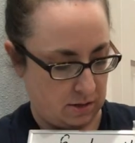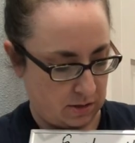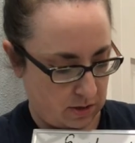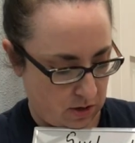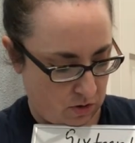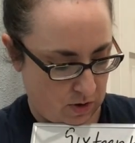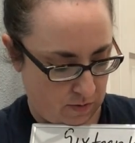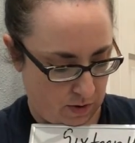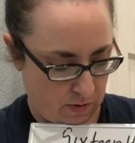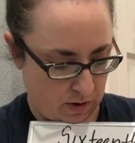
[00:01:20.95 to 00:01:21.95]
So if
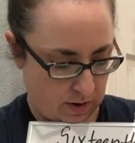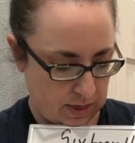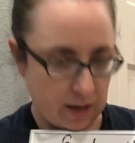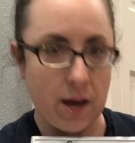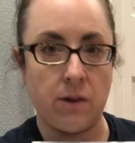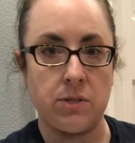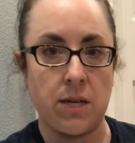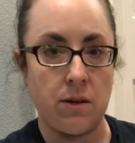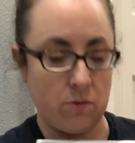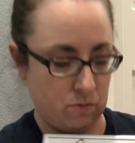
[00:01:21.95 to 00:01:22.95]
we were to write the
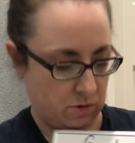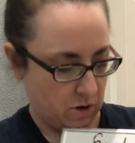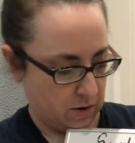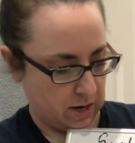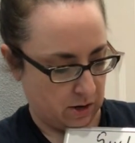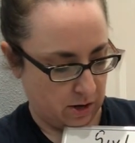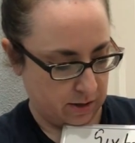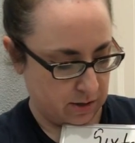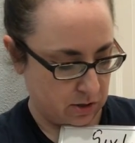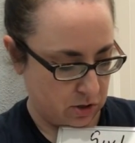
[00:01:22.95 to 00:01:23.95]
counting, we'll go ahead and call
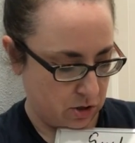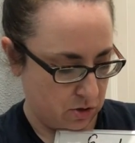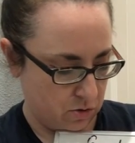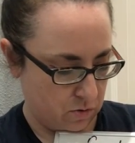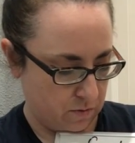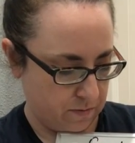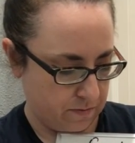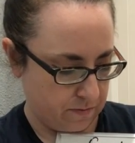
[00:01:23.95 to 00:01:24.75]
this 2.